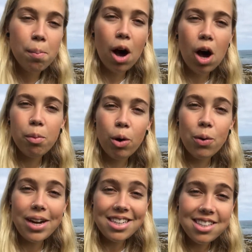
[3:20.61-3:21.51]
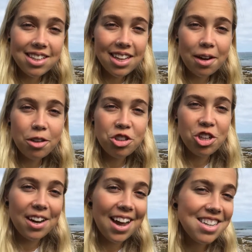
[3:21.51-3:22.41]
palm oil into the
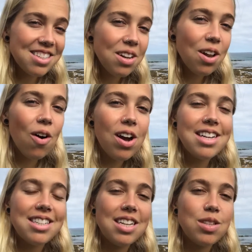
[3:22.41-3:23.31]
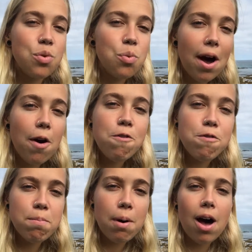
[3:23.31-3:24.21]
ocean as long as they're
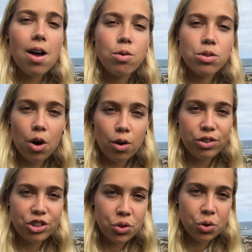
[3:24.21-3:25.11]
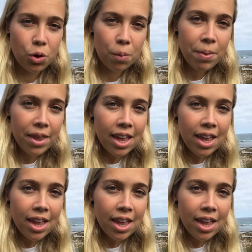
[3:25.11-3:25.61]
12 miles offshore.